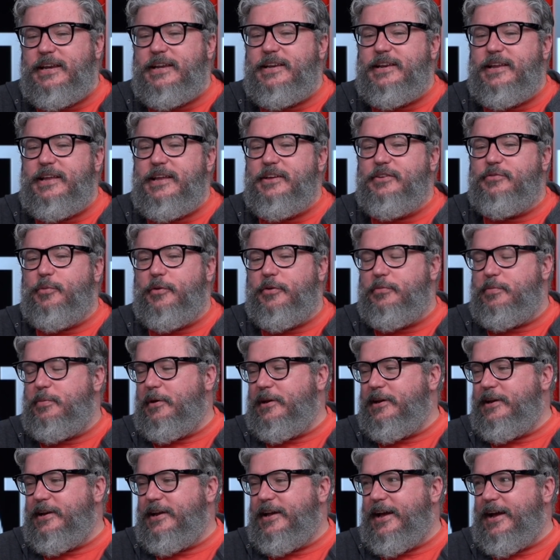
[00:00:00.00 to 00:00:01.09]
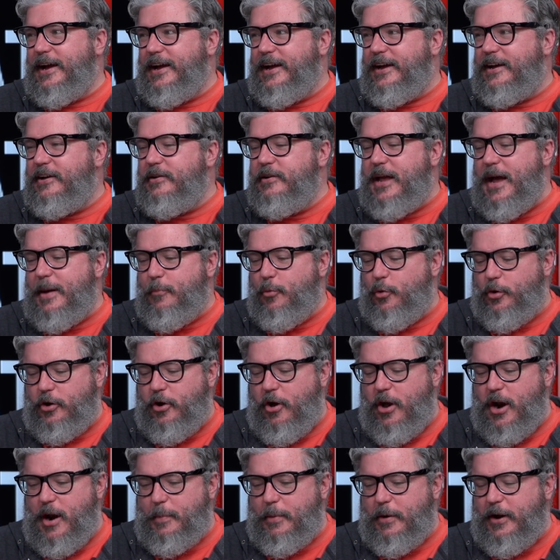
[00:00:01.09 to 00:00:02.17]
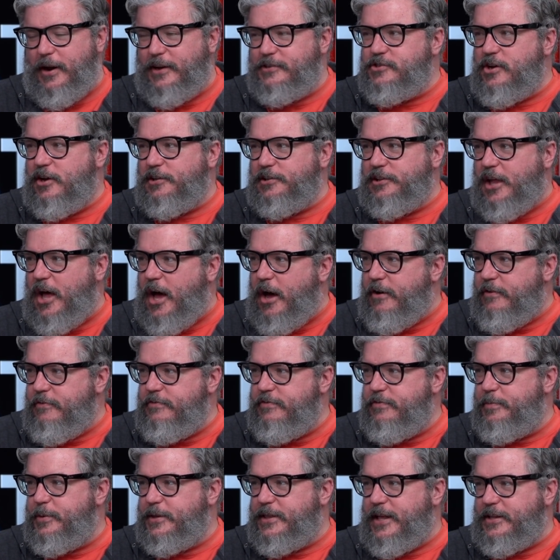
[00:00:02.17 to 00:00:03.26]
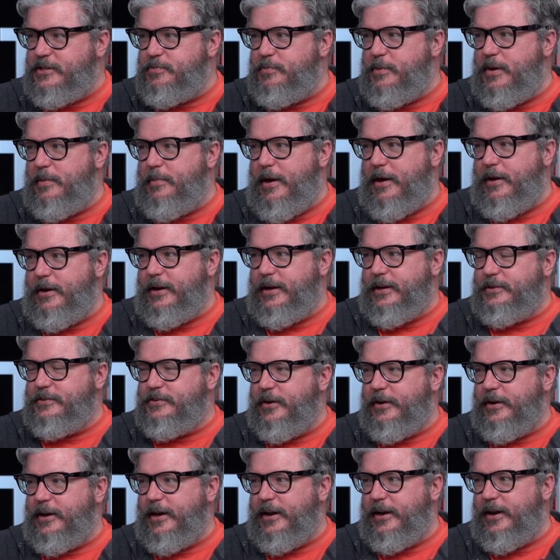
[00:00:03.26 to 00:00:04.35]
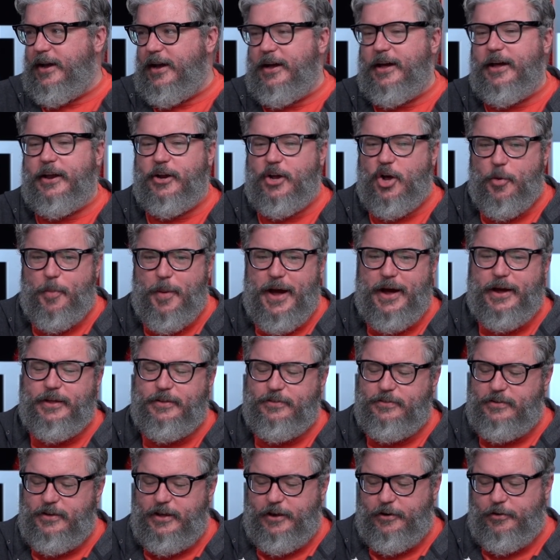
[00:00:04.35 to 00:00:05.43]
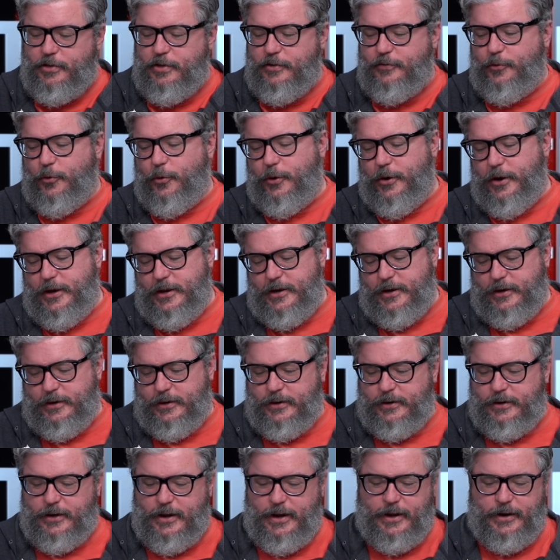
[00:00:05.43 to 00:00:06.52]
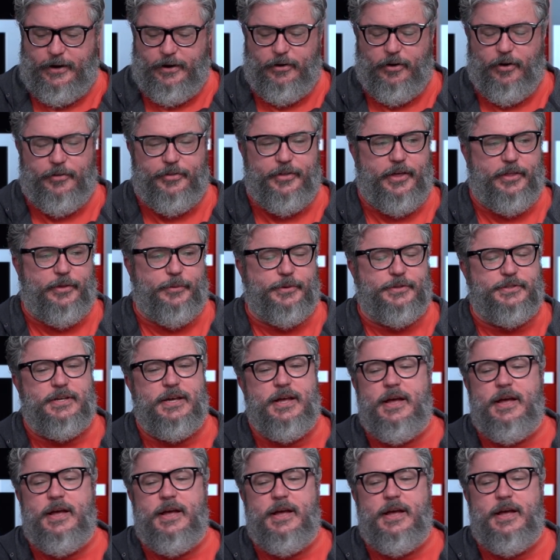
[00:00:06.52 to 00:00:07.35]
need to. He's one of those people I need to get get more caught up on. I saw Love, but mm -hmm. that's mm-hmm. been about it. So I gotta I gotta go void, back and see Enter the Void and, and all the other ones.